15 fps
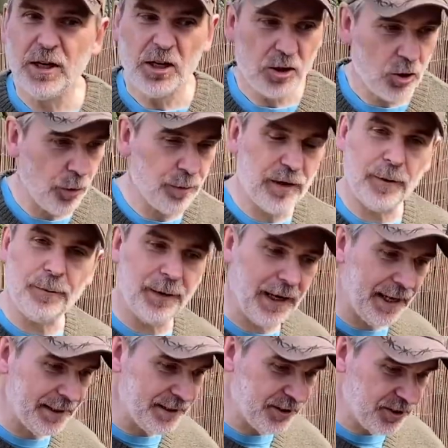couple of
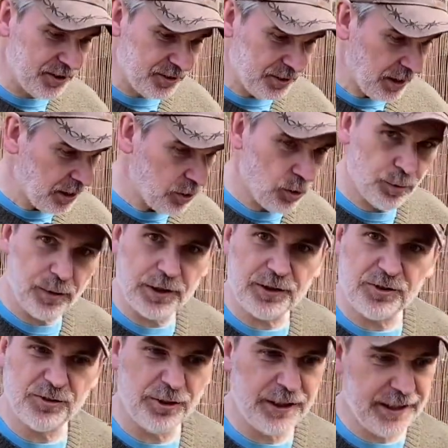plants, couple of
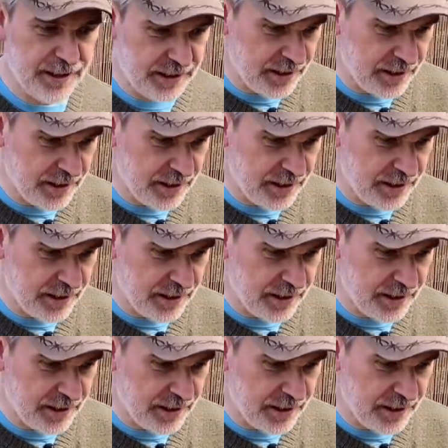trees,